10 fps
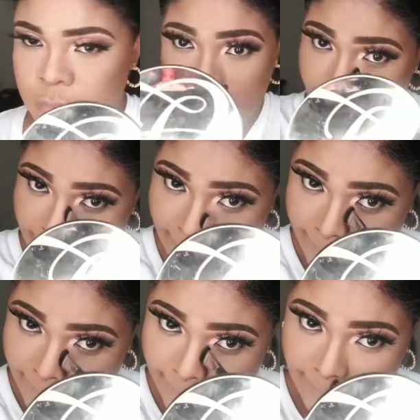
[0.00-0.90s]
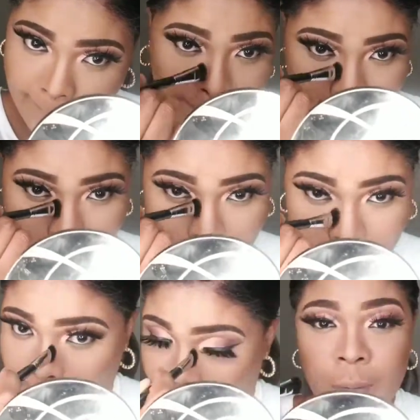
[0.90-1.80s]
making sure that
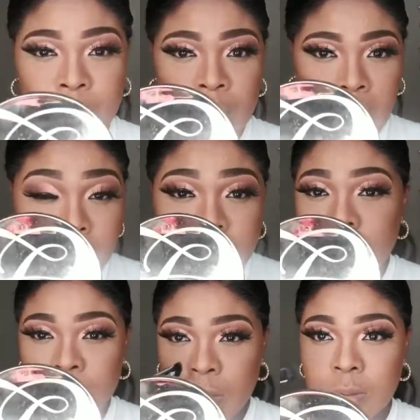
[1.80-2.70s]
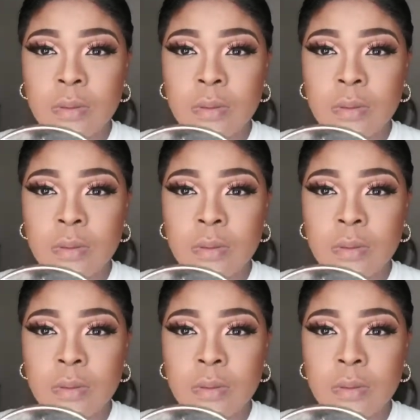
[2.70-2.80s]
everything